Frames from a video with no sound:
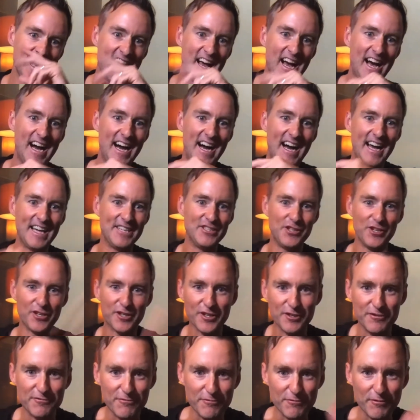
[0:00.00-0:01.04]
And you
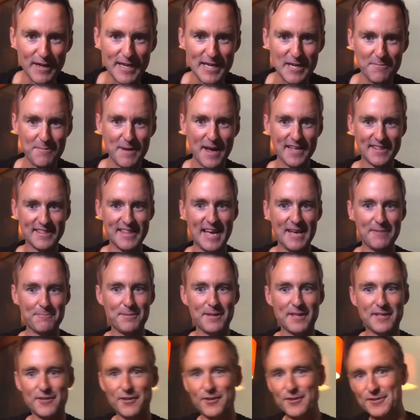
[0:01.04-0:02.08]
can read about that
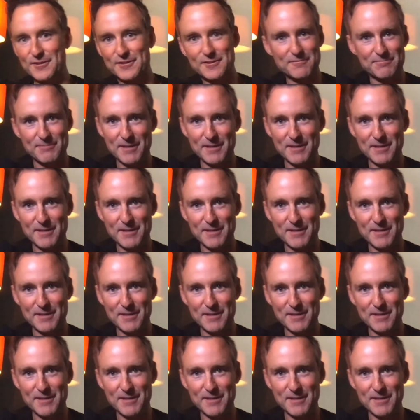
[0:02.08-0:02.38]
because